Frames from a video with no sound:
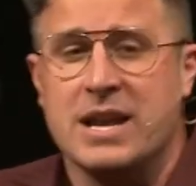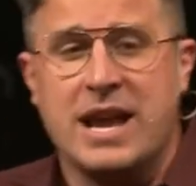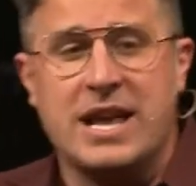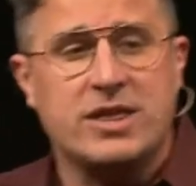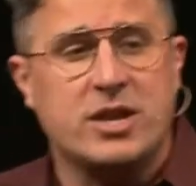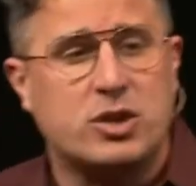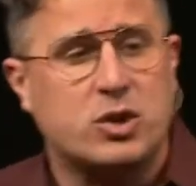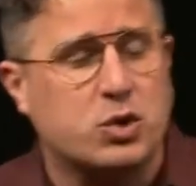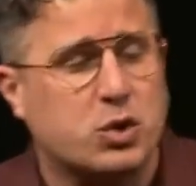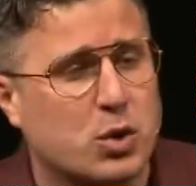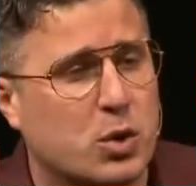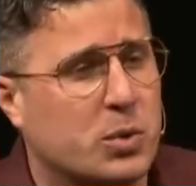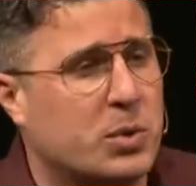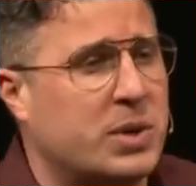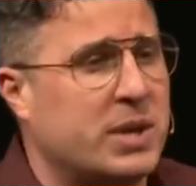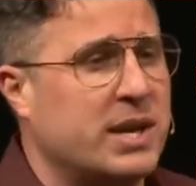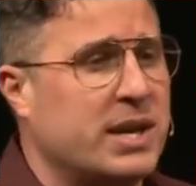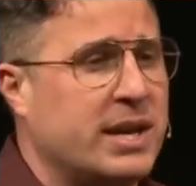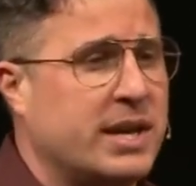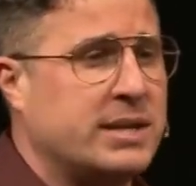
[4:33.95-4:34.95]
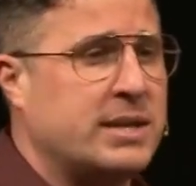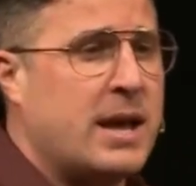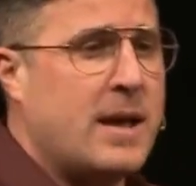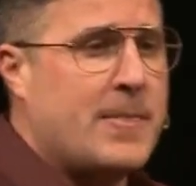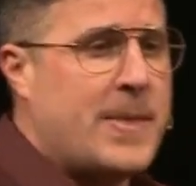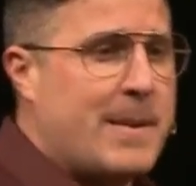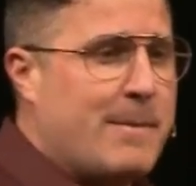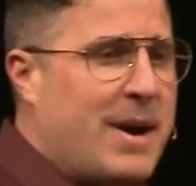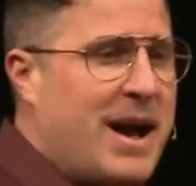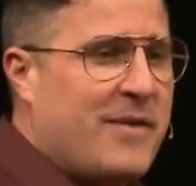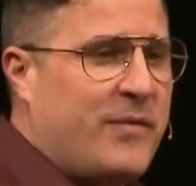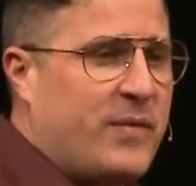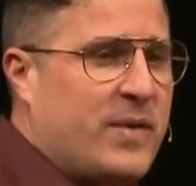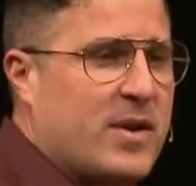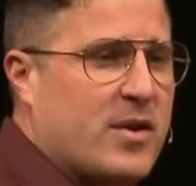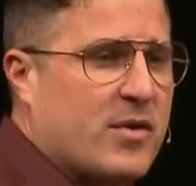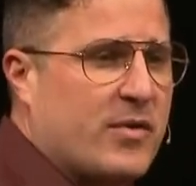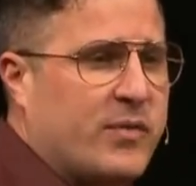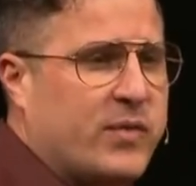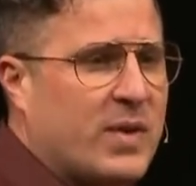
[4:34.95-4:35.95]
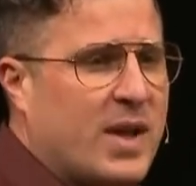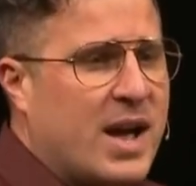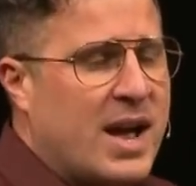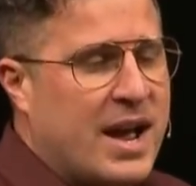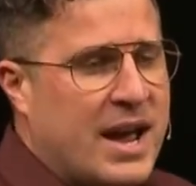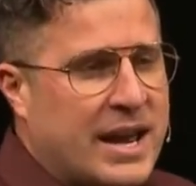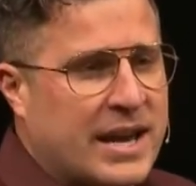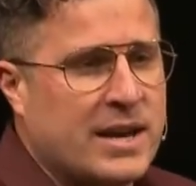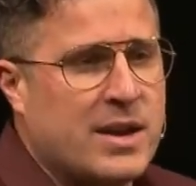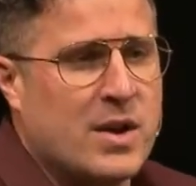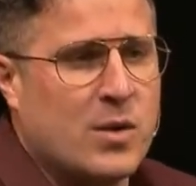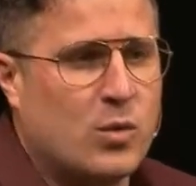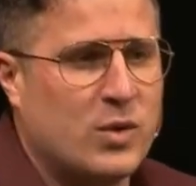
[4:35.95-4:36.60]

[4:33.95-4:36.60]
And the truth is that my fear of flying